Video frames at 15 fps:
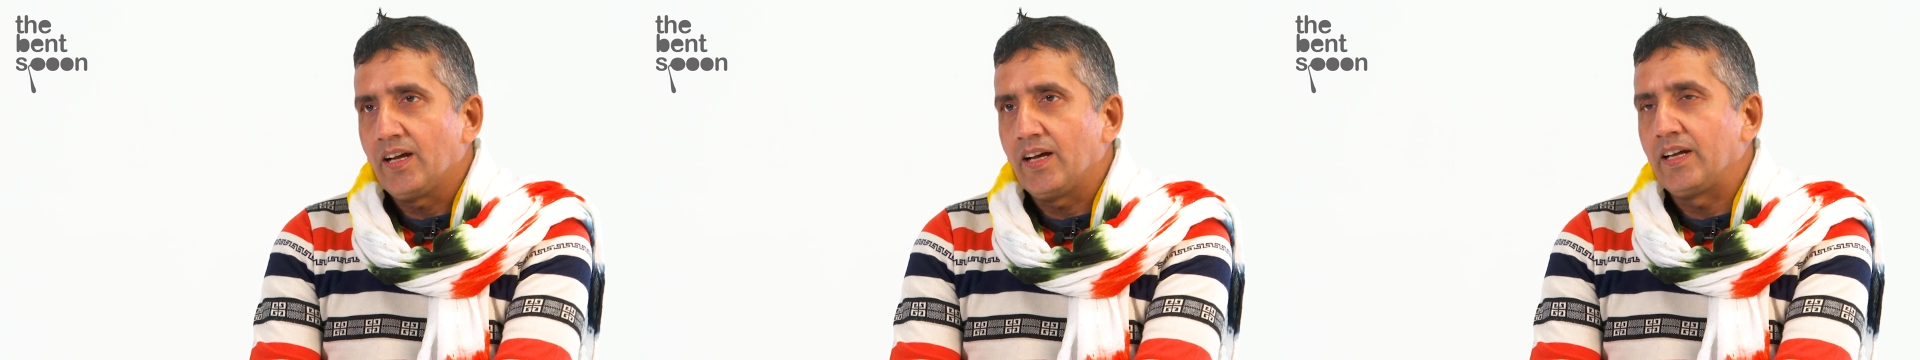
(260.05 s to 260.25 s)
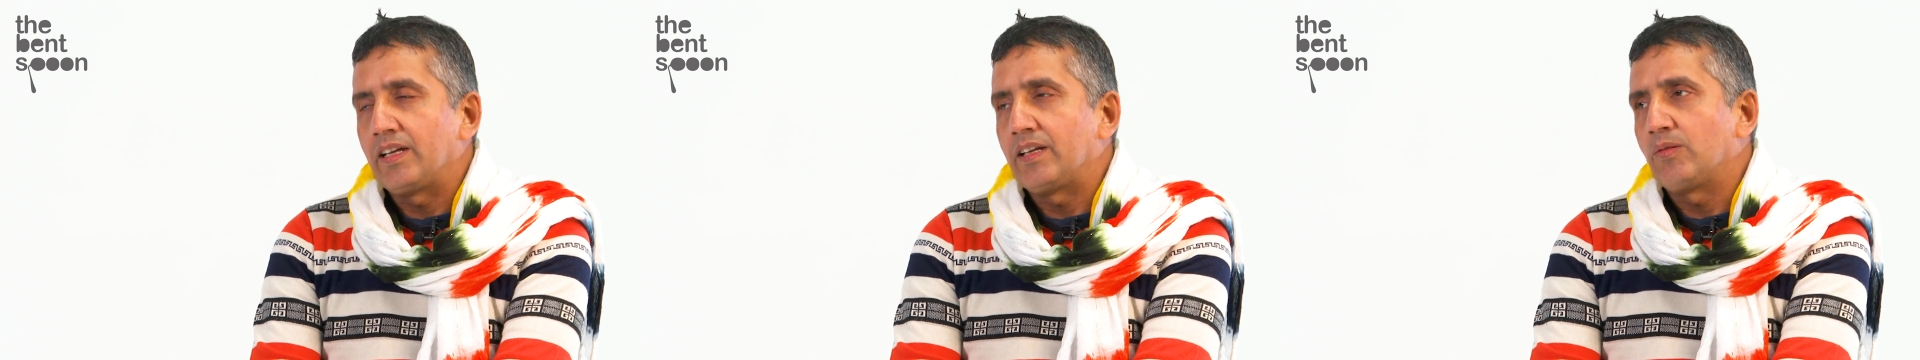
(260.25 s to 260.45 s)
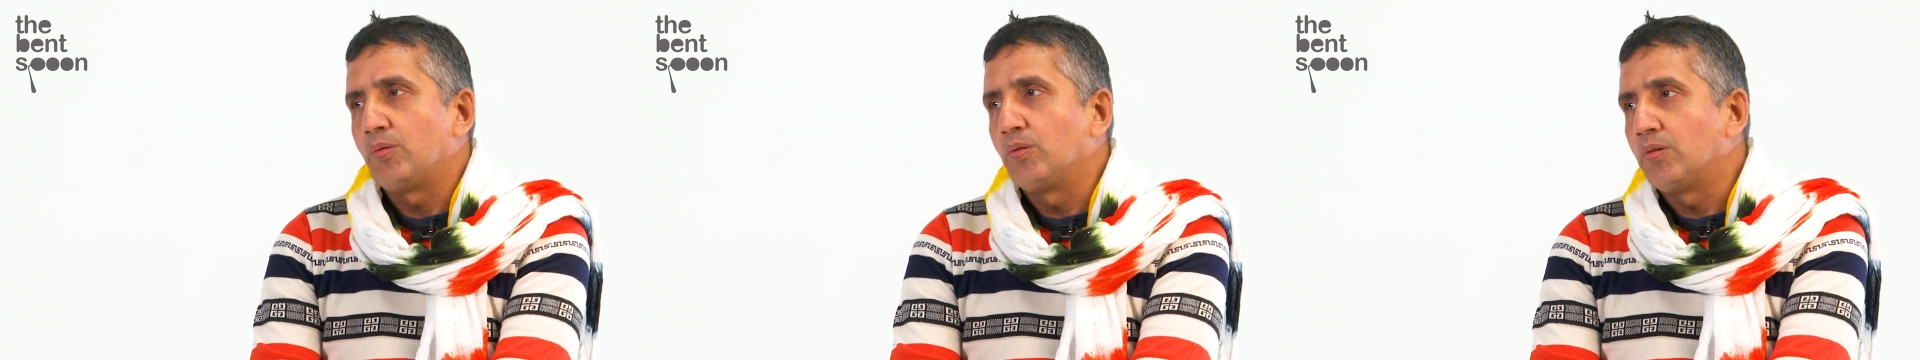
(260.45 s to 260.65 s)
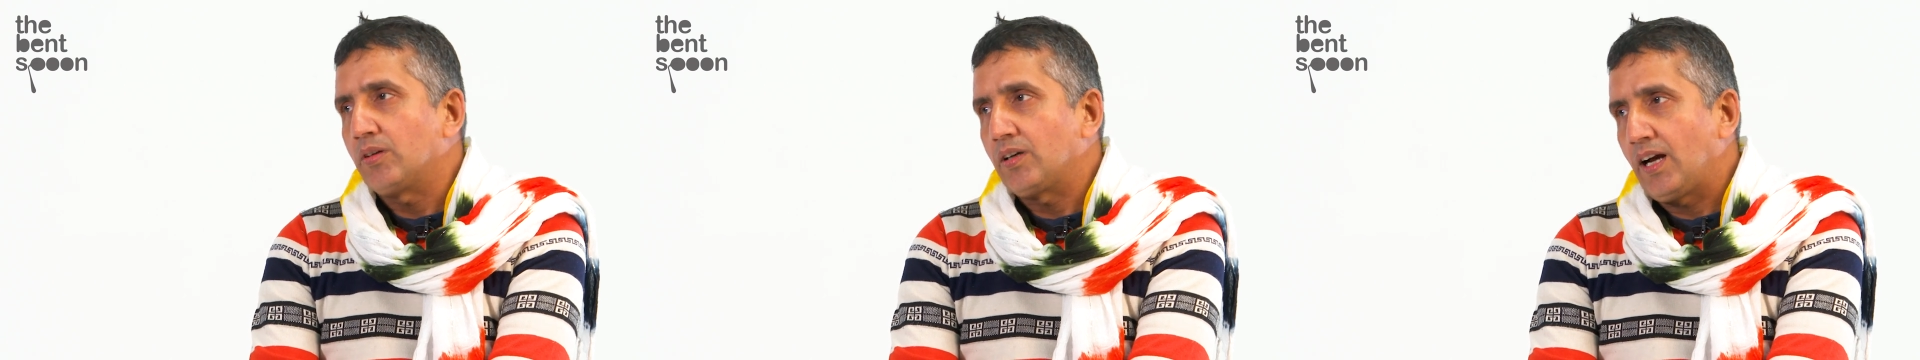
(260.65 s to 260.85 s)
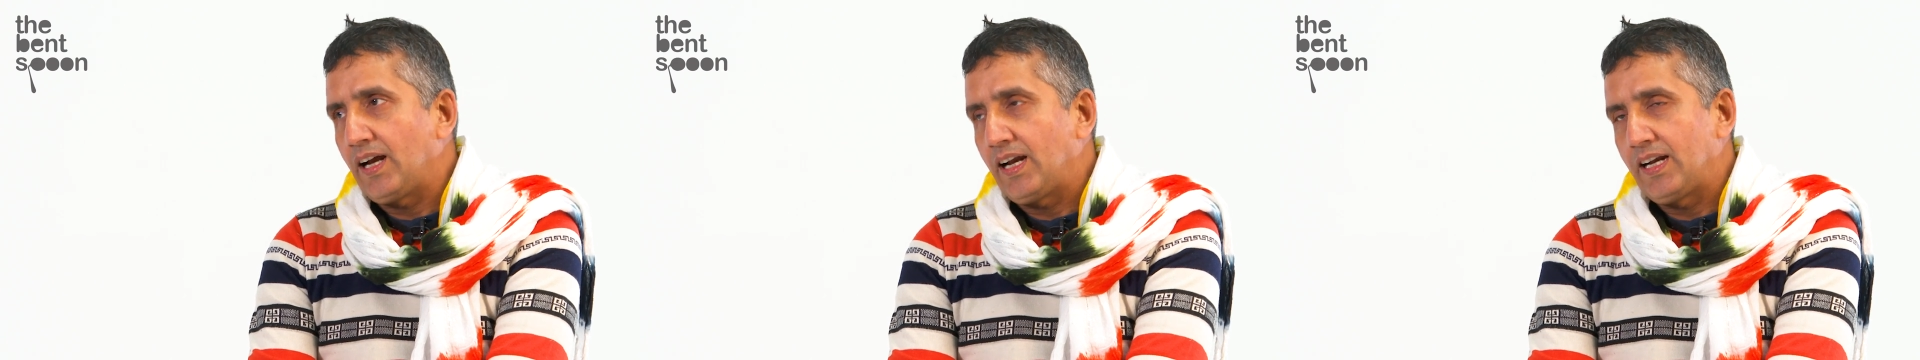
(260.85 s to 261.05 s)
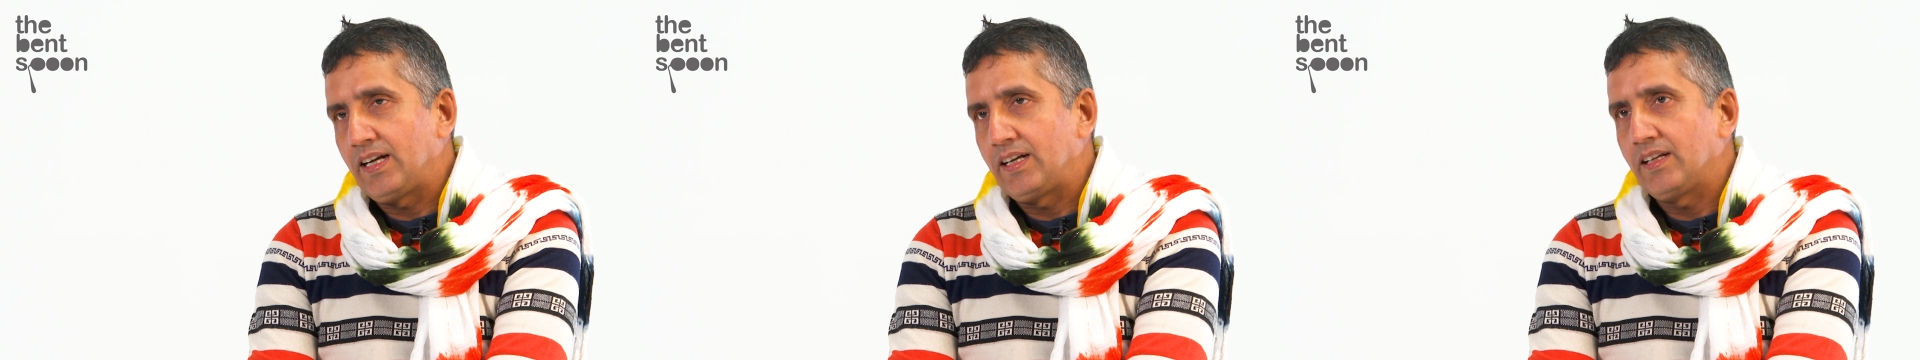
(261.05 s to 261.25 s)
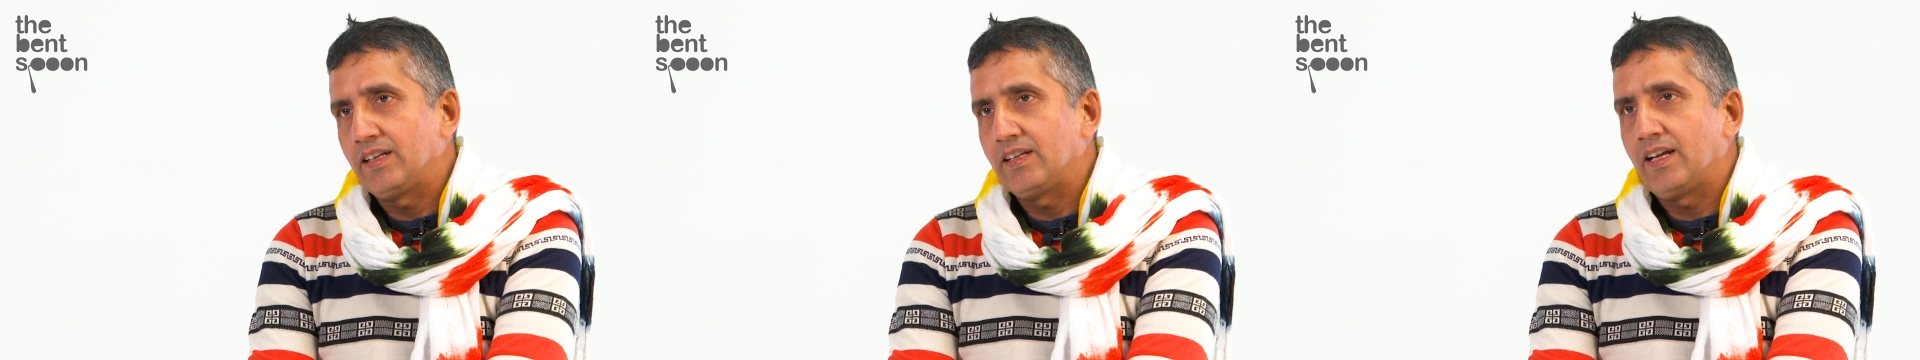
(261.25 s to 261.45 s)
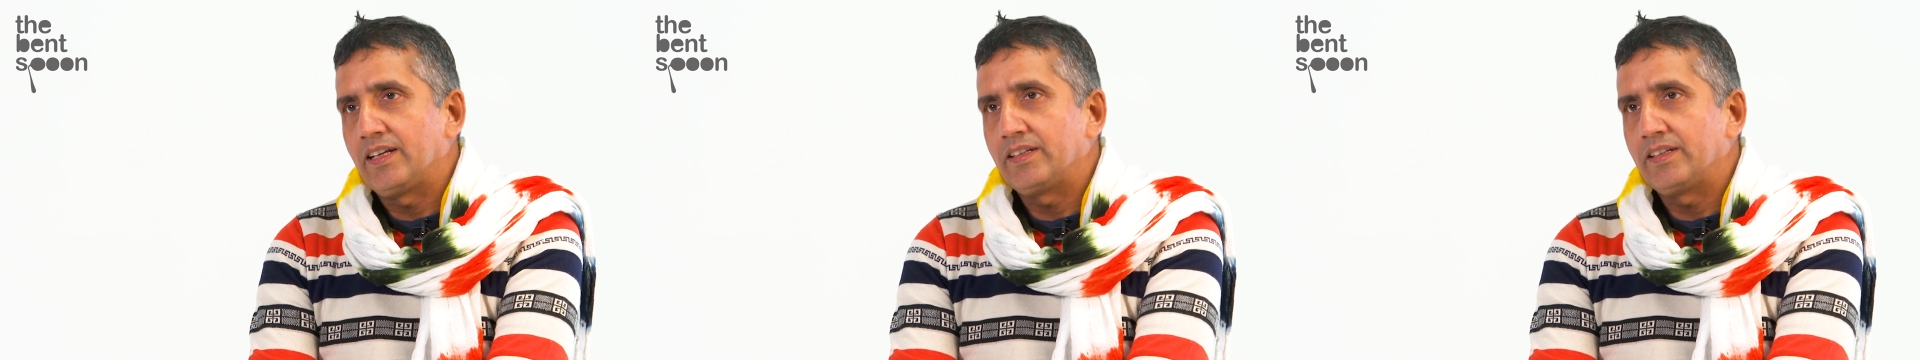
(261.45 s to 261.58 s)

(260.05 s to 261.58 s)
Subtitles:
I work hard and